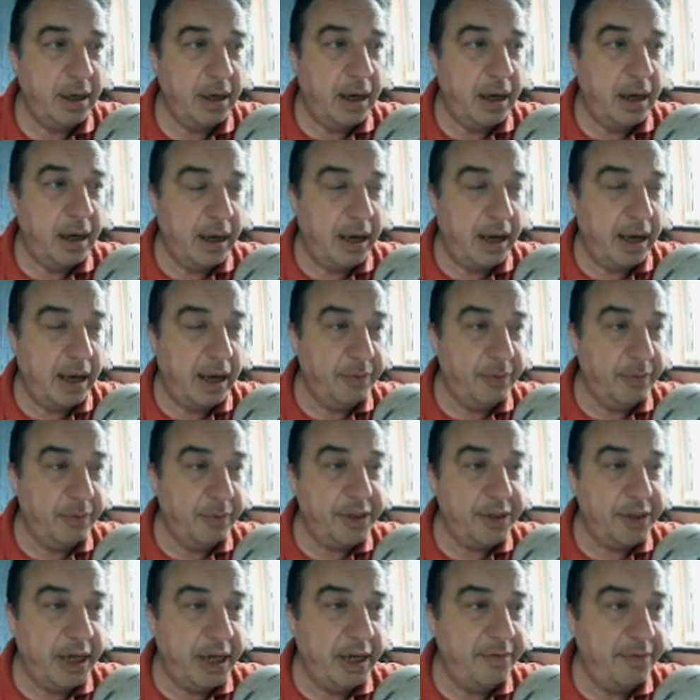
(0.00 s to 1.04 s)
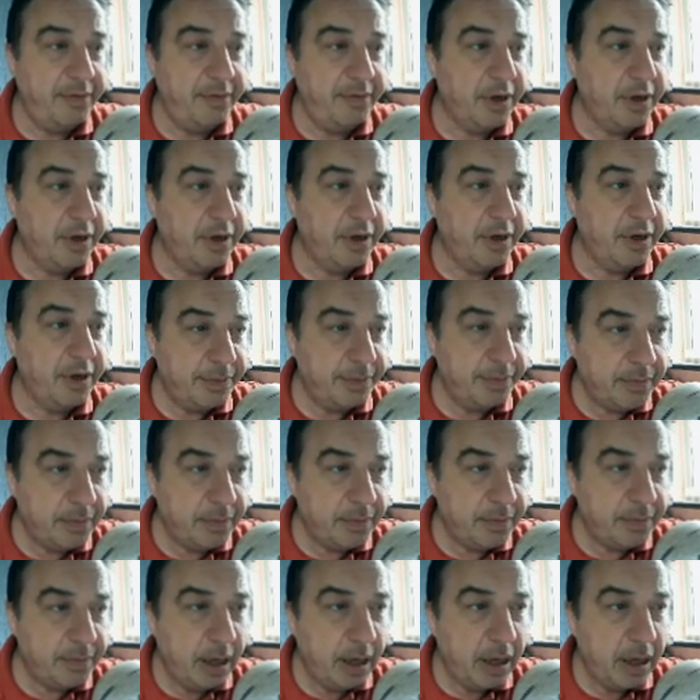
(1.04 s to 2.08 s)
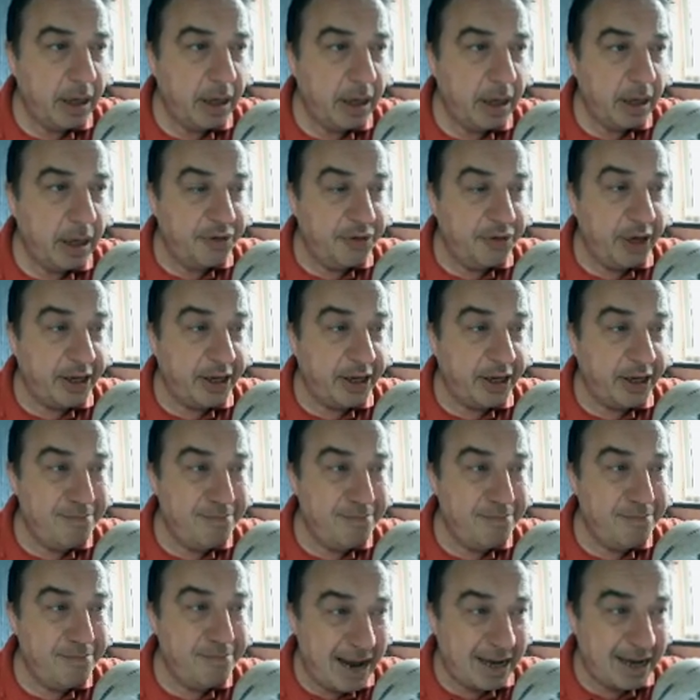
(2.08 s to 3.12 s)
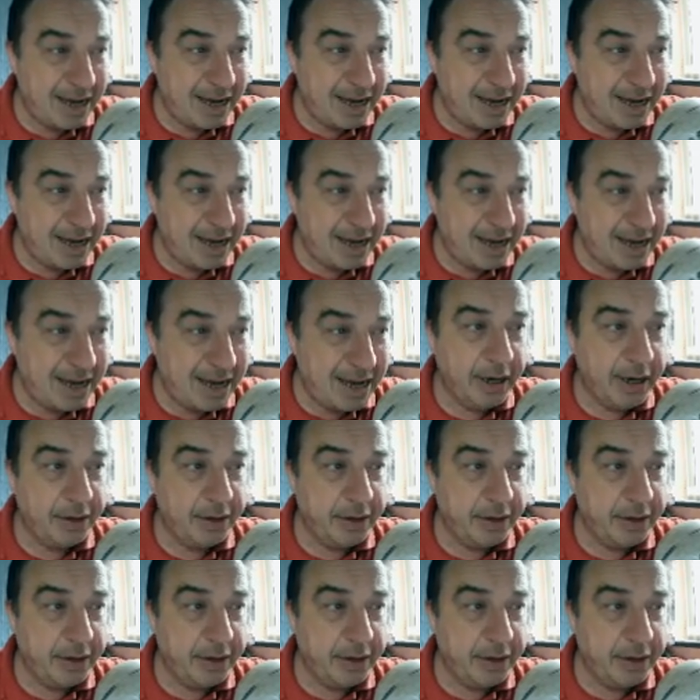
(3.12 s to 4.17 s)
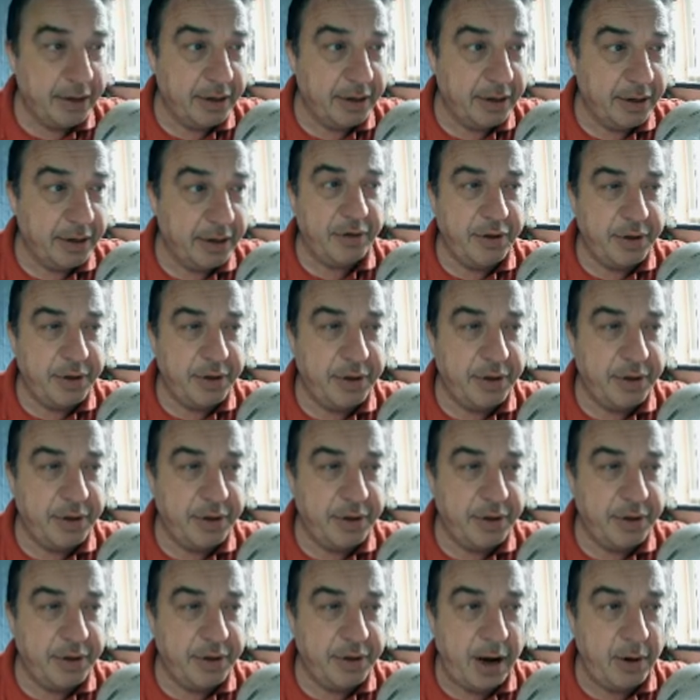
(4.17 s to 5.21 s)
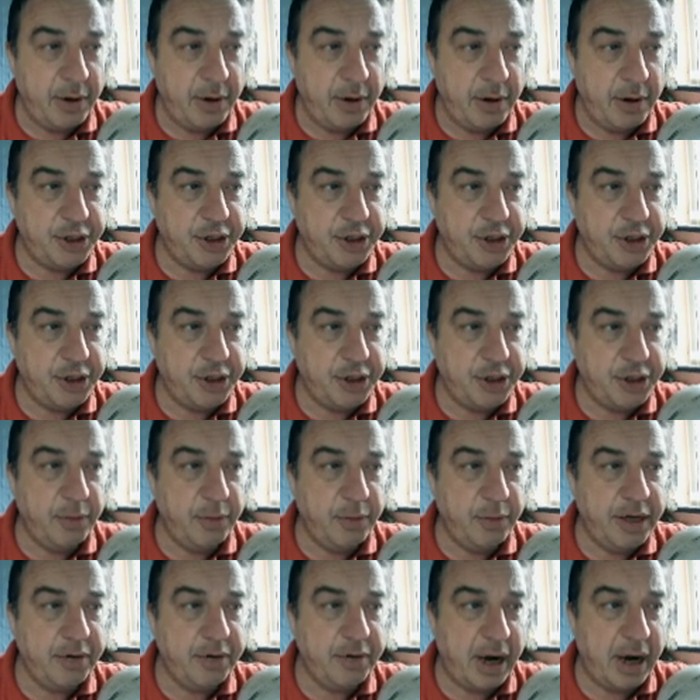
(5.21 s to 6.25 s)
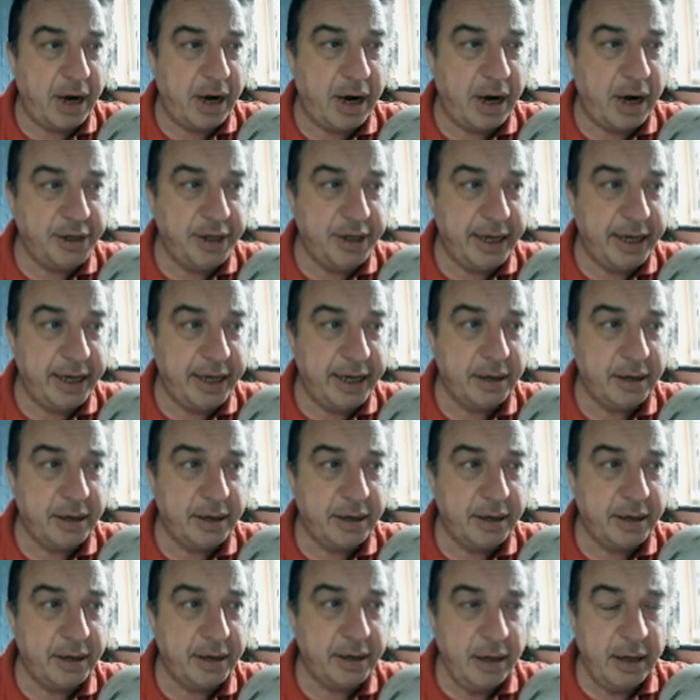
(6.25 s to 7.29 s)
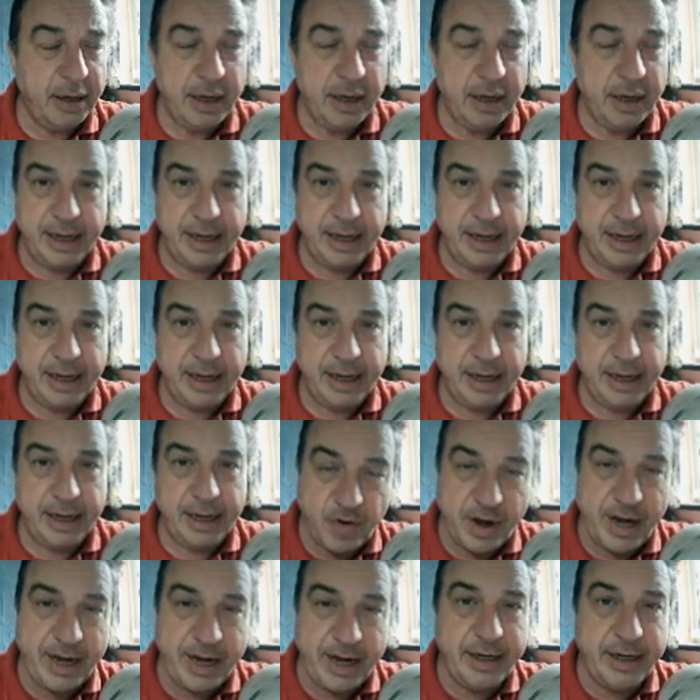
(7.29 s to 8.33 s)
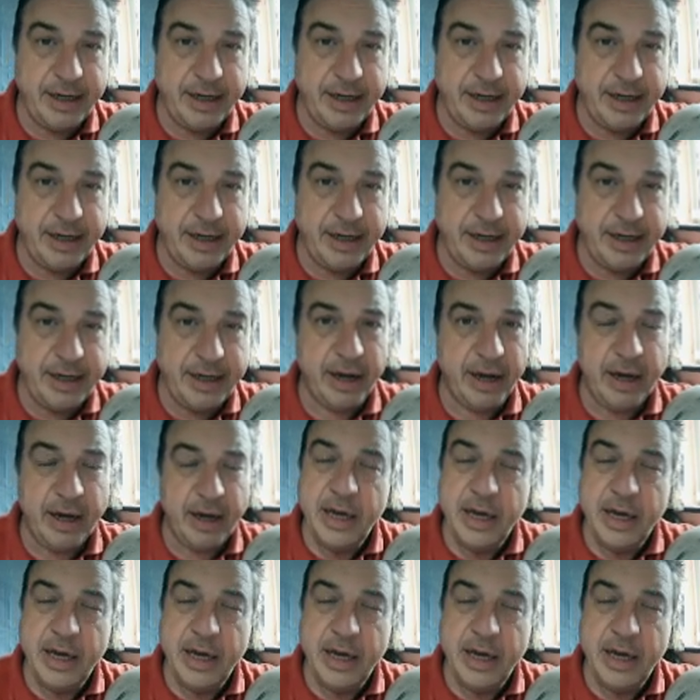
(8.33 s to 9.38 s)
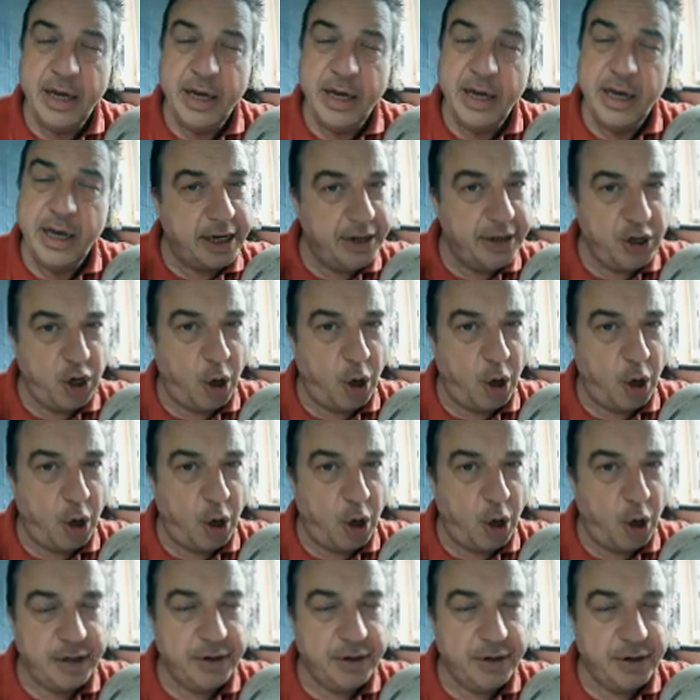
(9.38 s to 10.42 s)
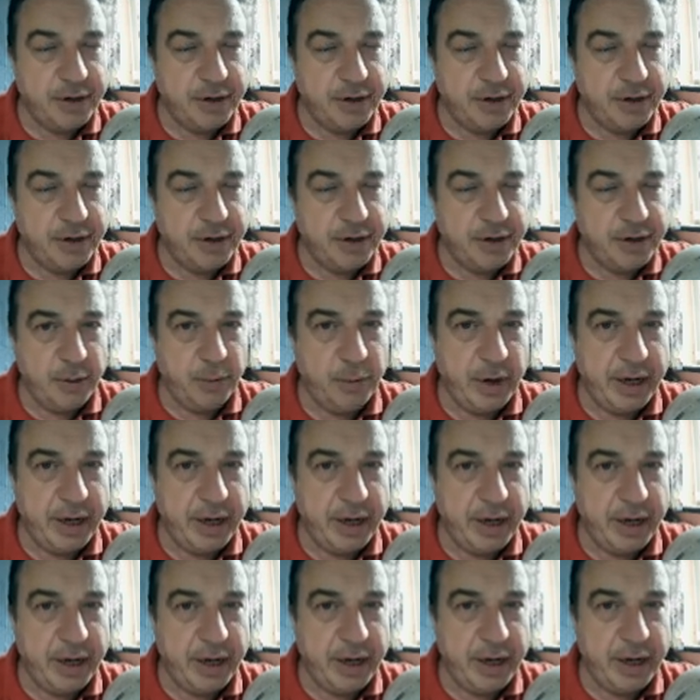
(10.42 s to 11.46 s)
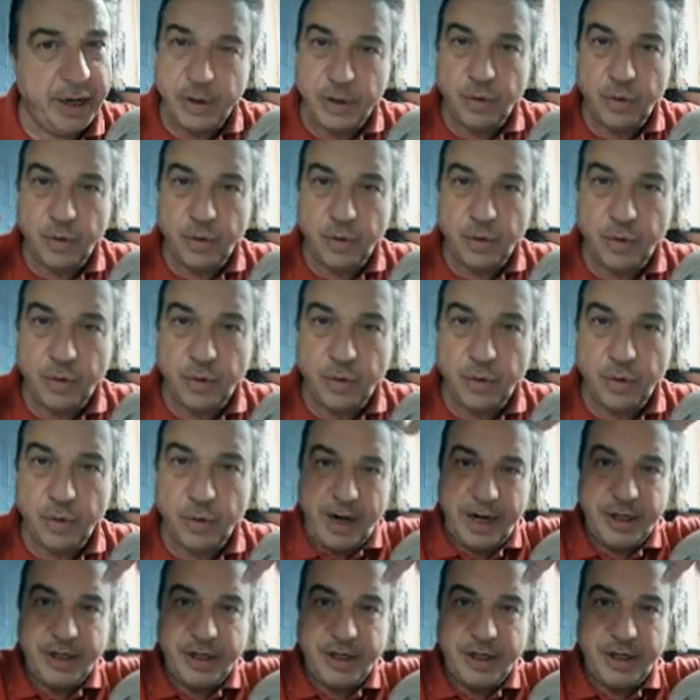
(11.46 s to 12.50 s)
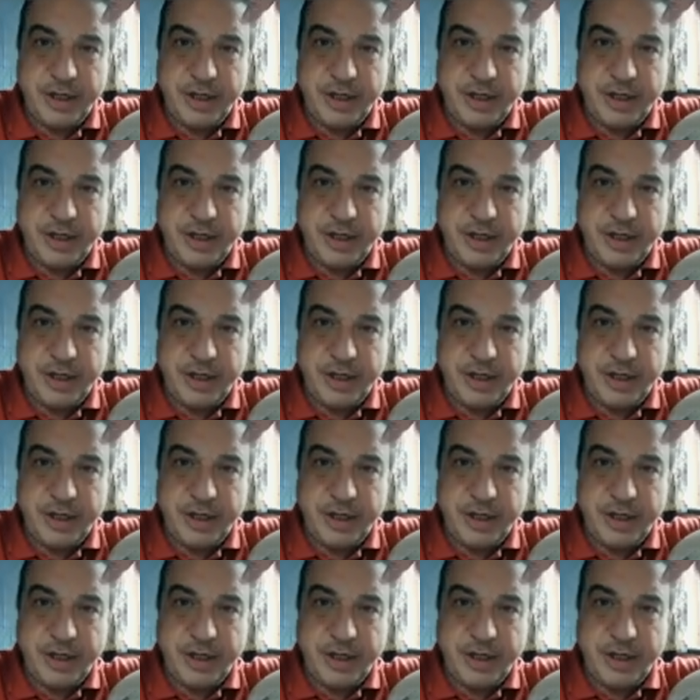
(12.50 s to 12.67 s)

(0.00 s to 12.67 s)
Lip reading: with Steve from the group. And this massive area, the whole of the brownish yellowy grass there, it's like a drainage area. This is kind of the opposite in many ways to when we talked about the treasure